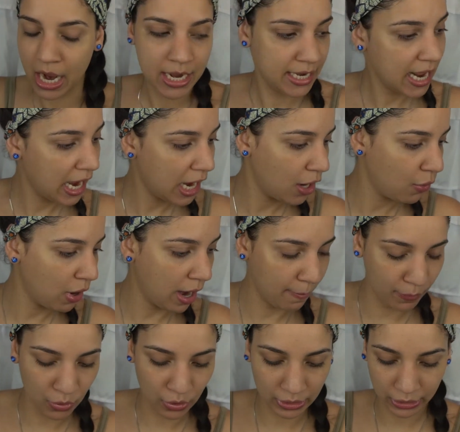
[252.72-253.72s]
Now
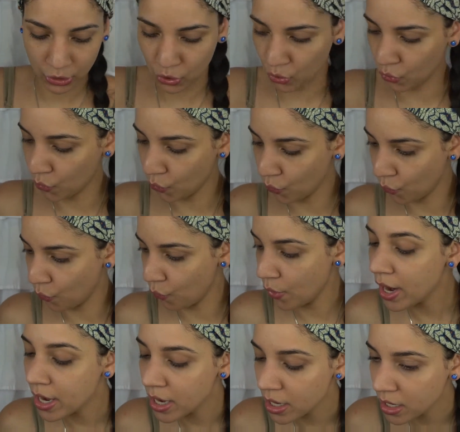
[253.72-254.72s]
I'm going to go
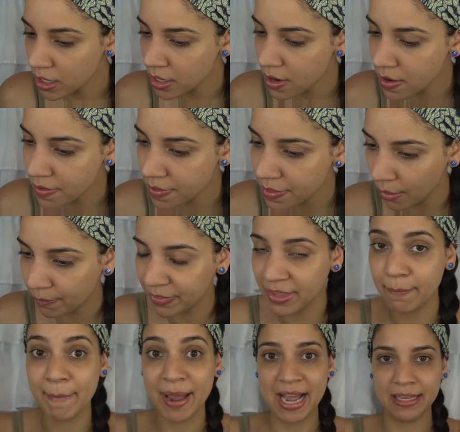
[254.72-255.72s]
with
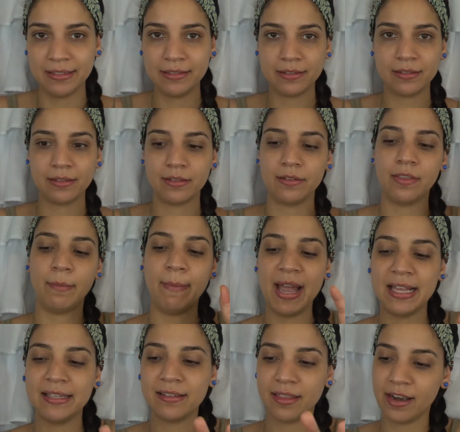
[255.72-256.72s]
the mask. The
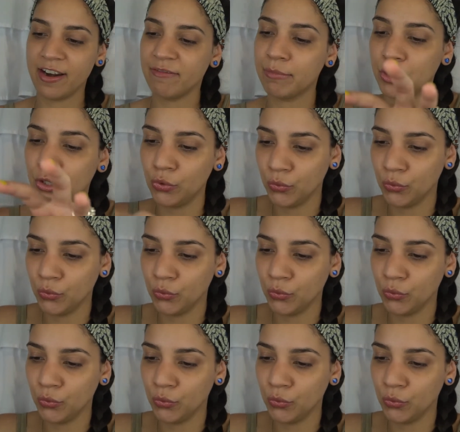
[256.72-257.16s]
mask that I've been